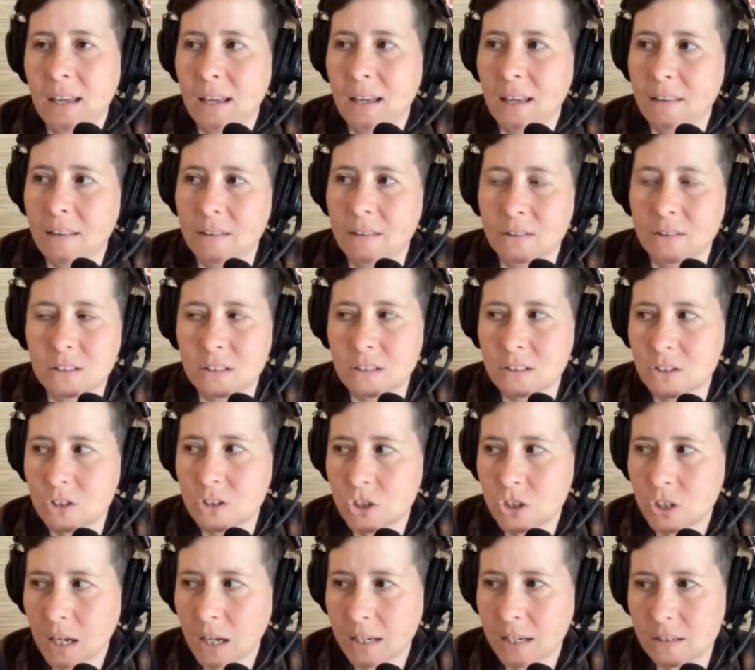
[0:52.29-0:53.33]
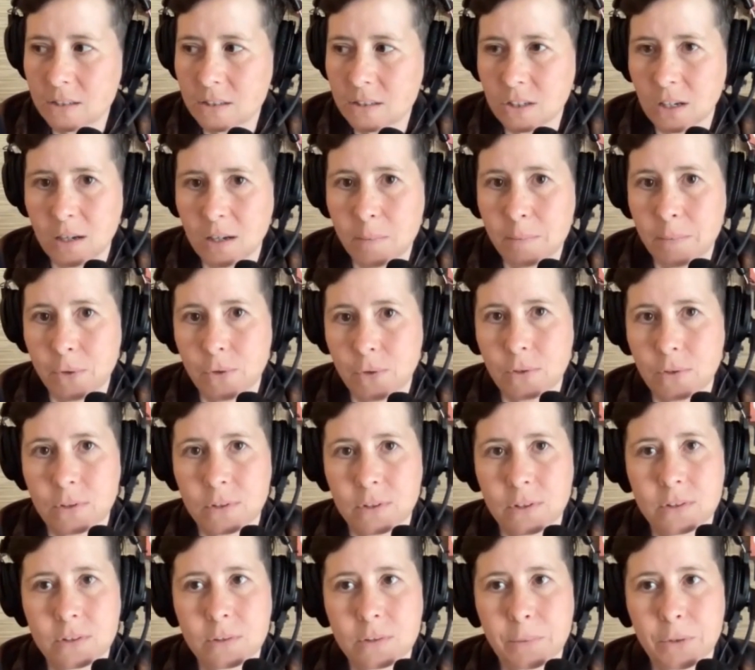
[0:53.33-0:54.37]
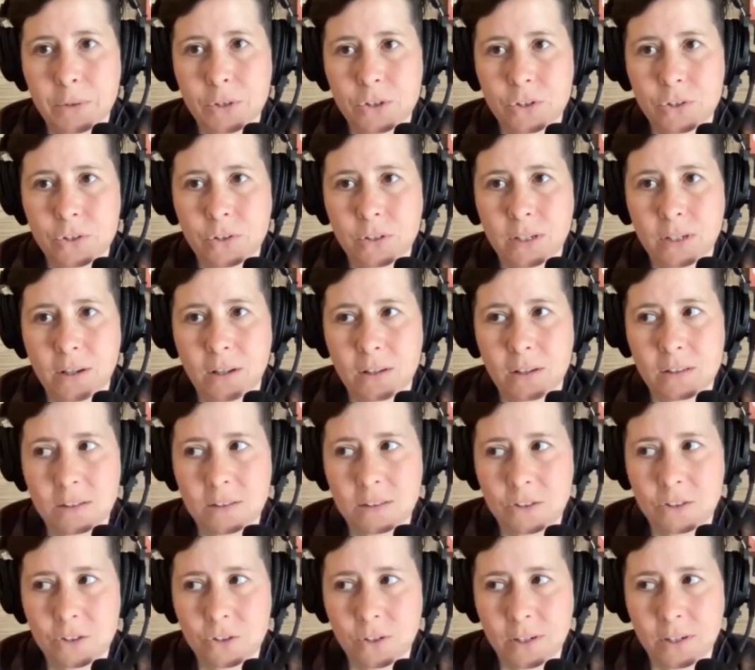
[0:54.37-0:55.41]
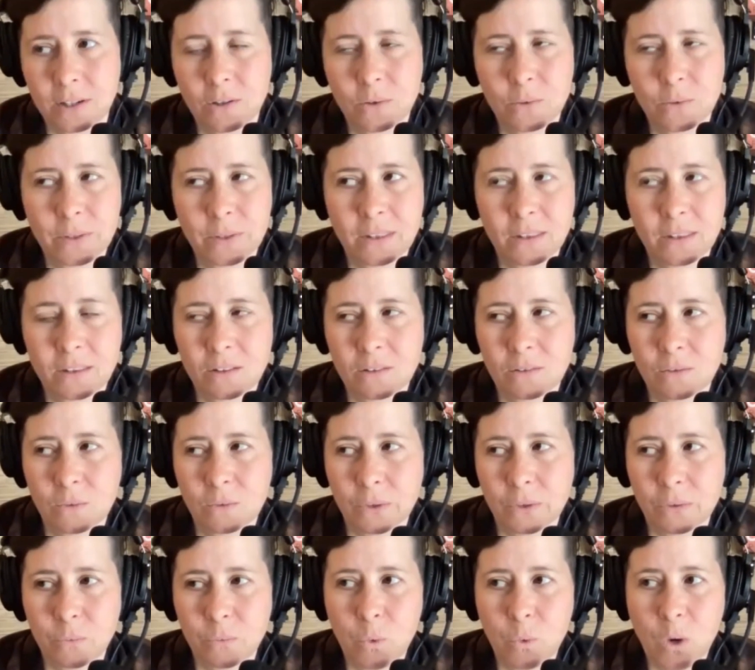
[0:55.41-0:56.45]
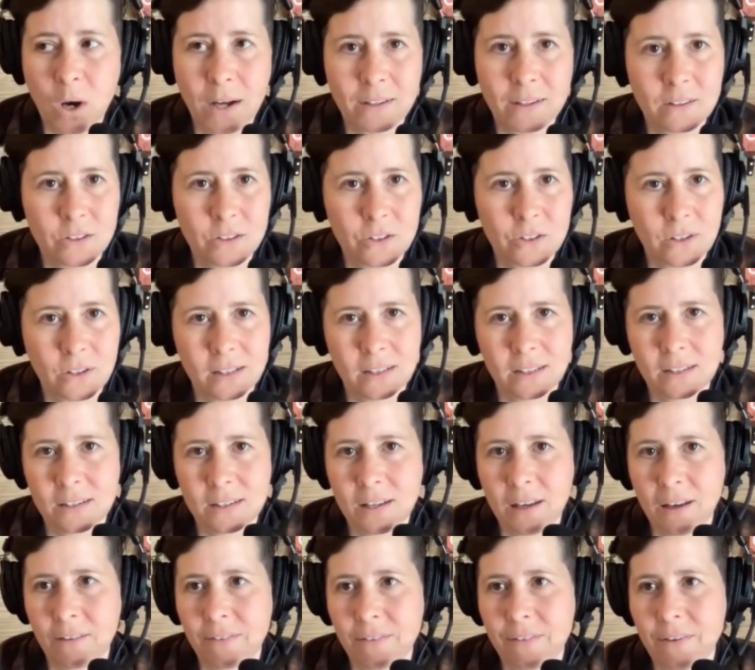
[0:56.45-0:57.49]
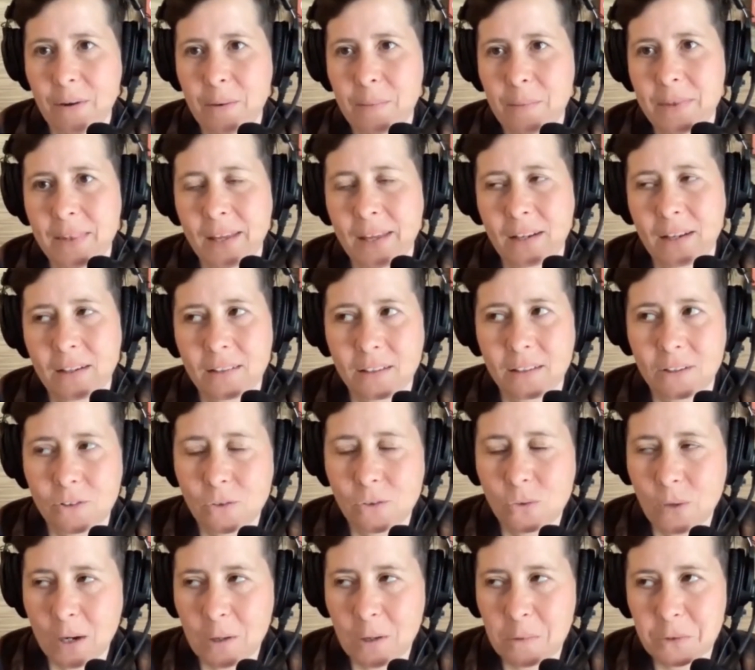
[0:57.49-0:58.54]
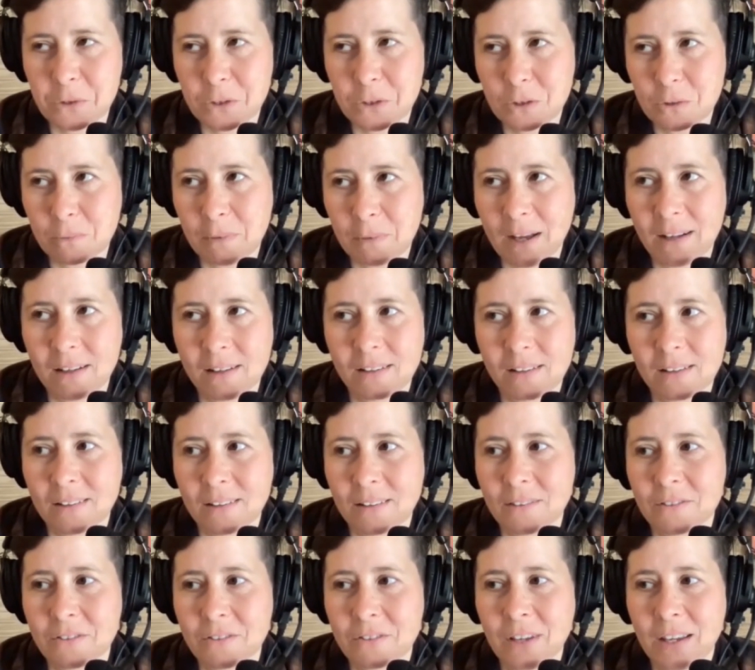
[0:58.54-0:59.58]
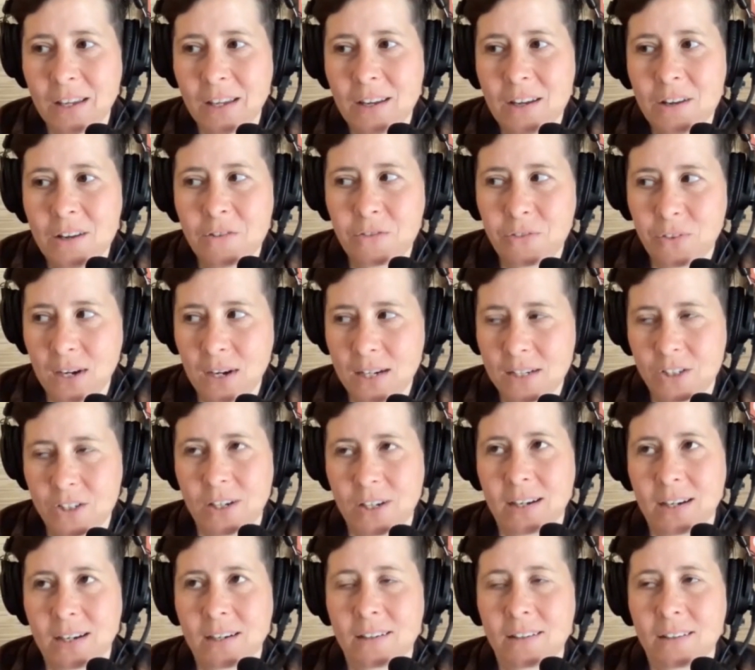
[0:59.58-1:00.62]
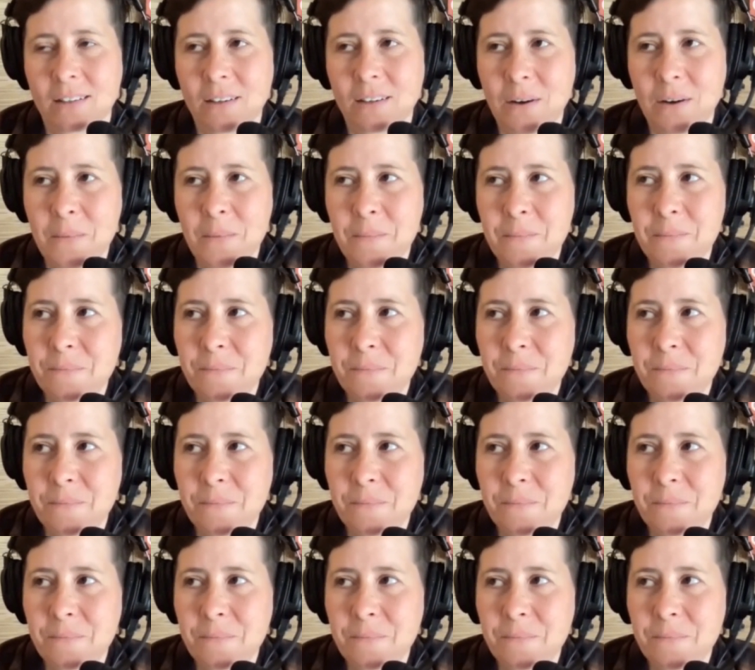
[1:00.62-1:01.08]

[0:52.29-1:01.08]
And there's these giant, giant boulders protruding onto the trail with with water trickling down them and that incredible smell of fresh air.